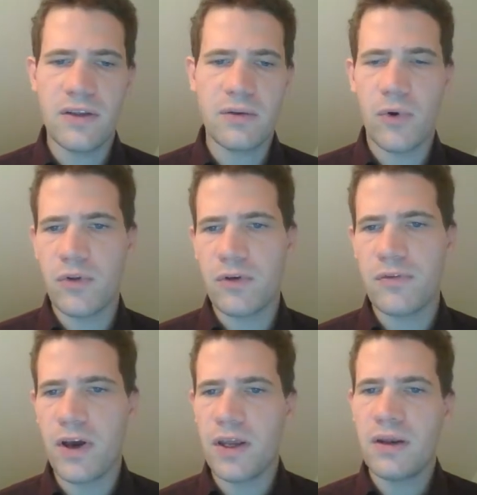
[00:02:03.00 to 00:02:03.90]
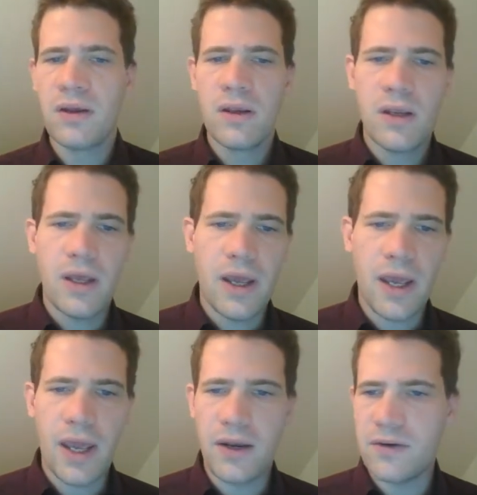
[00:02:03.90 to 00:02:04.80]
I think both are fine.
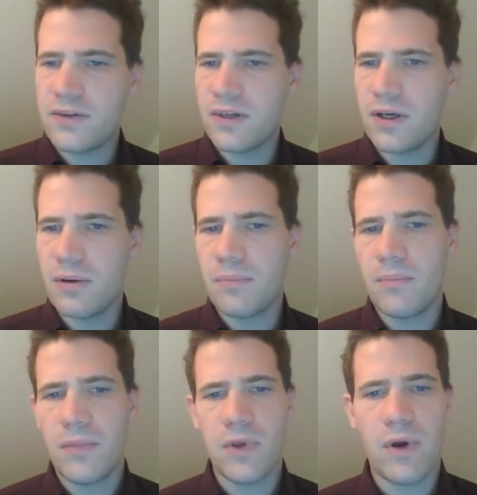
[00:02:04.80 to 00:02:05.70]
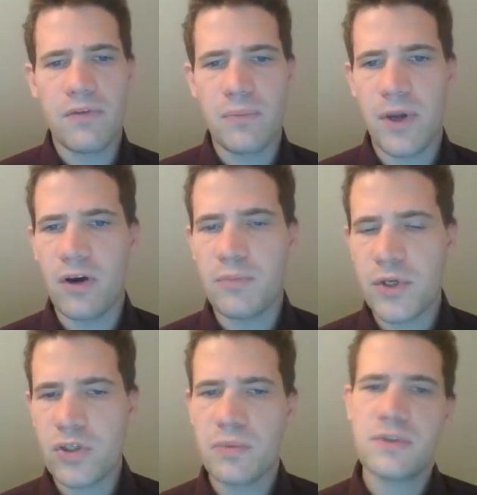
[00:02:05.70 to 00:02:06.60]
And you have the pair of
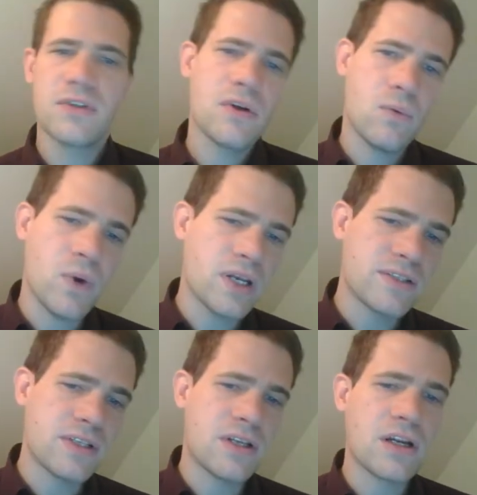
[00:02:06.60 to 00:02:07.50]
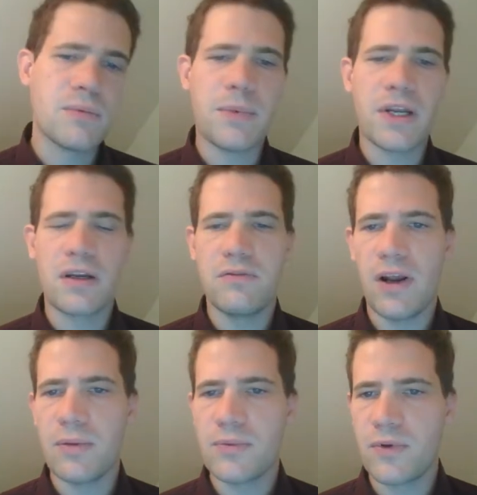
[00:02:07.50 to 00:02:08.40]
bishops. White is a little bit better
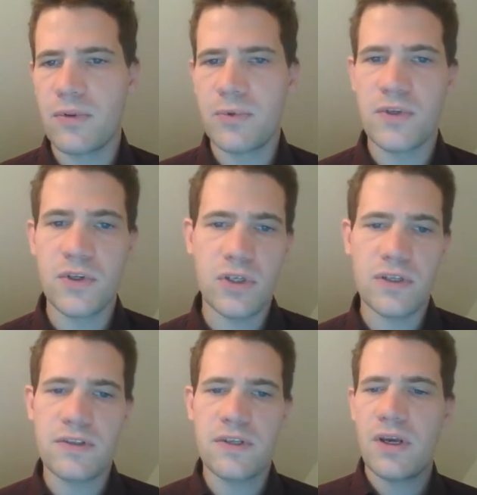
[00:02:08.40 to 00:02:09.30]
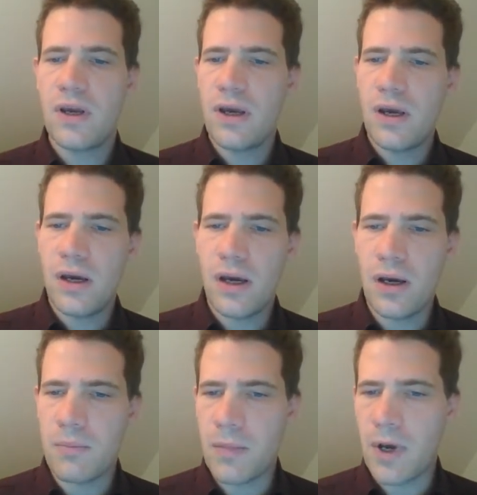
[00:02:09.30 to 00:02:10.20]
developed, so the position is
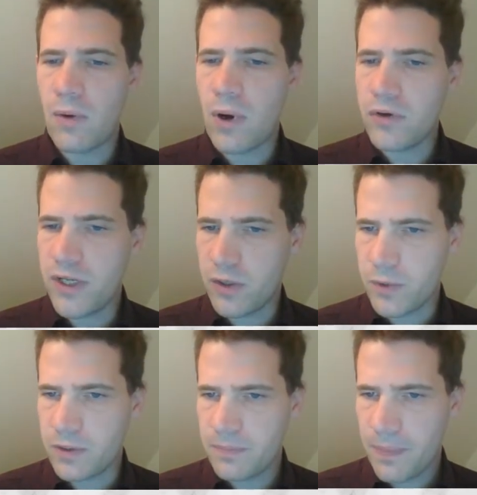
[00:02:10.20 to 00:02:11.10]
around equal.